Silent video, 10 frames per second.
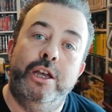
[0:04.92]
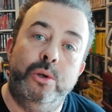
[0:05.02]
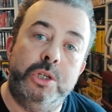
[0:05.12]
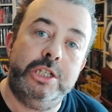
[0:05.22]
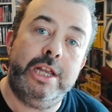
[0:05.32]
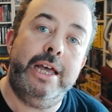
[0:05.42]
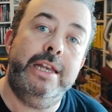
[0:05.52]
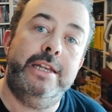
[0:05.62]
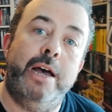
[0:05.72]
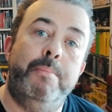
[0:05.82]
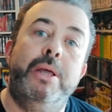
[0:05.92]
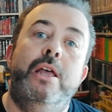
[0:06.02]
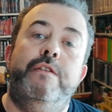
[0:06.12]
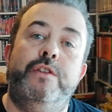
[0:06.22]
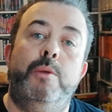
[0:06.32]
who signed up
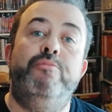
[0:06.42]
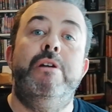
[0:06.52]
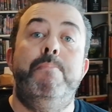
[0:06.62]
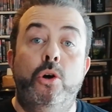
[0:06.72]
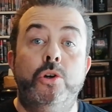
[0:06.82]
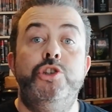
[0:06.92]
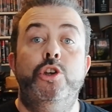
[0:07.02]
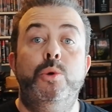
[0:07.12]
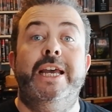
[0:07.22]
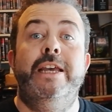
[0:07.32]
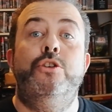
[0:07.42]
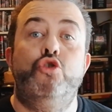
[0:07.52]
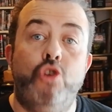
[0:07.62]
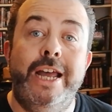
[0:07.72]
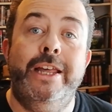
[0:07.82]
for the Britbox UK
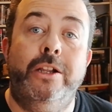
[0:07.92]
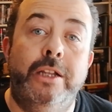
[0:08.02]
trial.